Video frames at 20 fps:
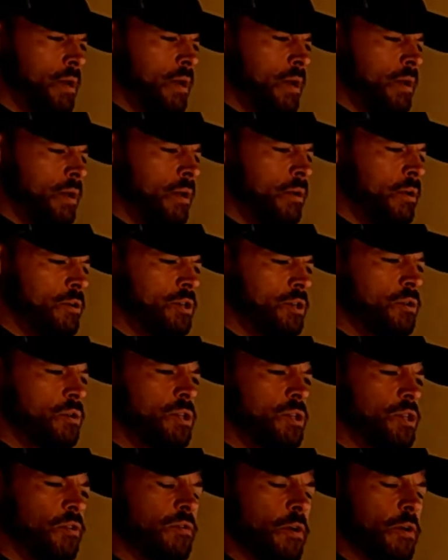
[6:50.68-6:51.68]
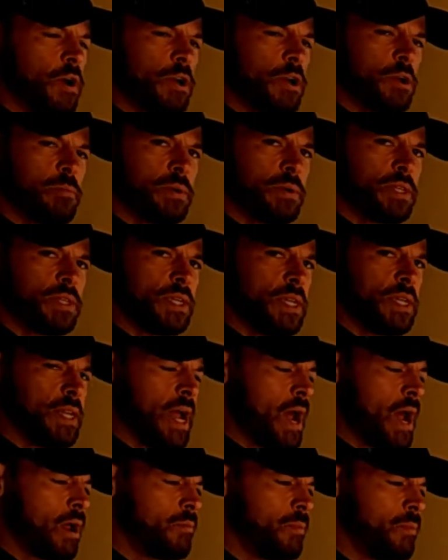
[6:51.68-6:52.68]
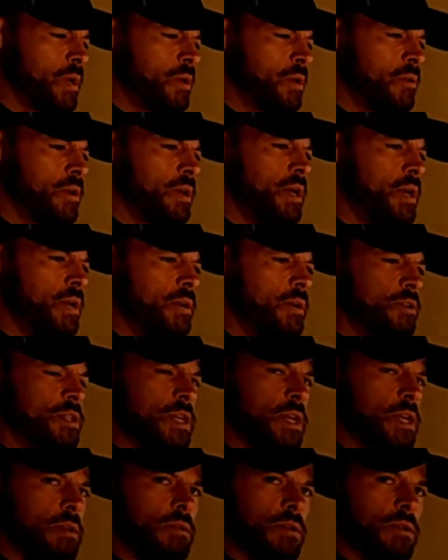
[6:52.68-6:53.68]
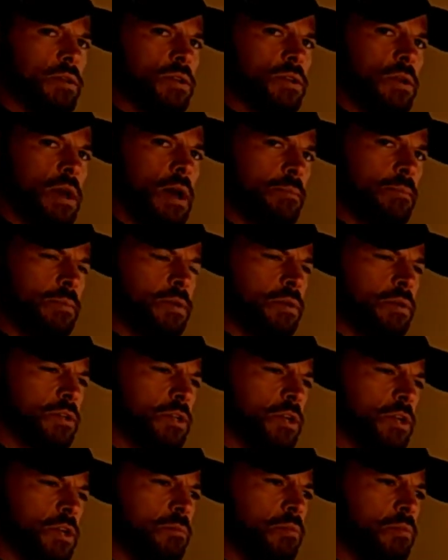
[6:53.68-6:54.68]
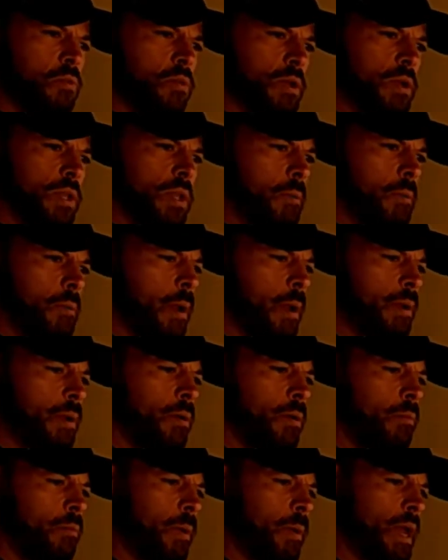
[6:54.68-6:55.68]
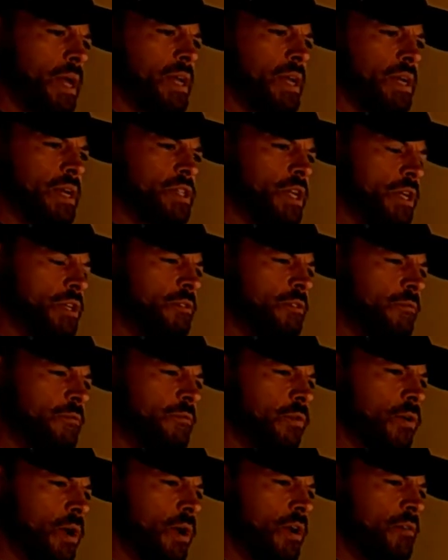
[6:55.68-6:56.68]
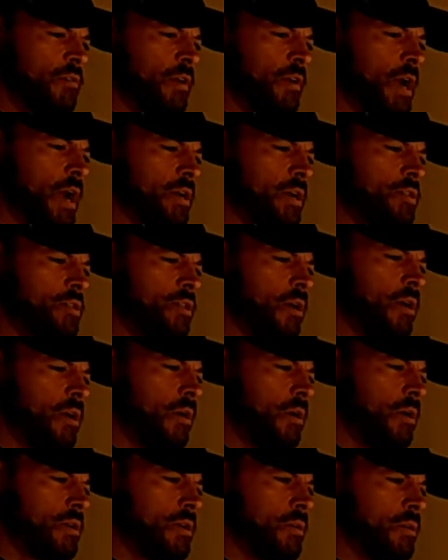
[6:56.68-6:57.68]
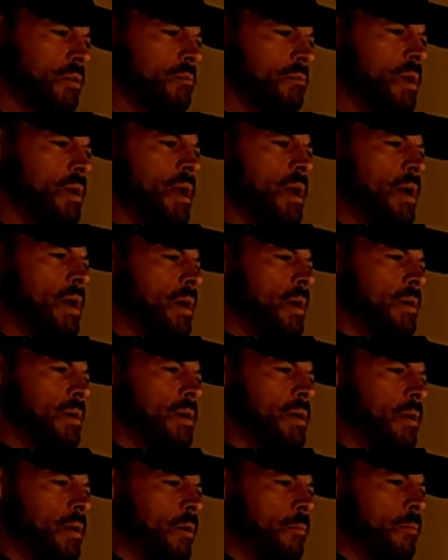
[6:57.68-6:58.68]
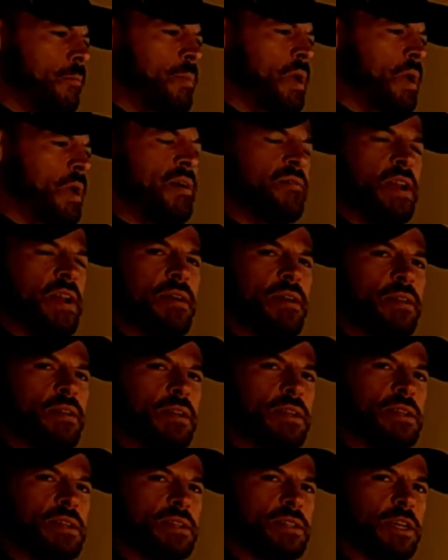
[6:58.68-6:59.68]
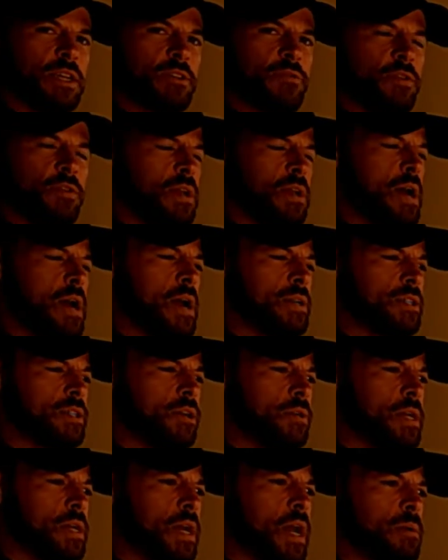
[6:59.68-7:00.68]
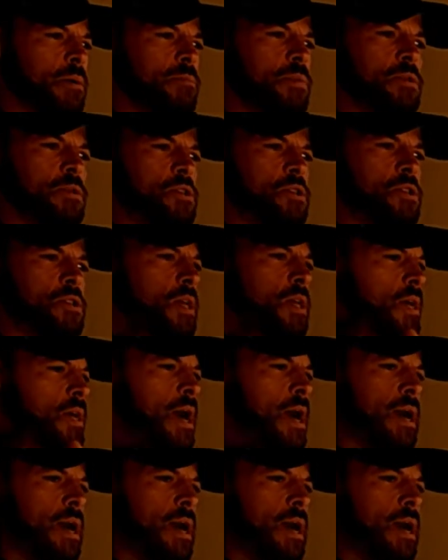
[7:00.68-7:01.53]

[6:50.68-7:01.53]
there's only so far you can put the seat down, but you can get your seat up to a certain point, and maybe it'll make an extension for you if you're extra tall and you're, have an athlete that's 6'9", so he kind of pushes the high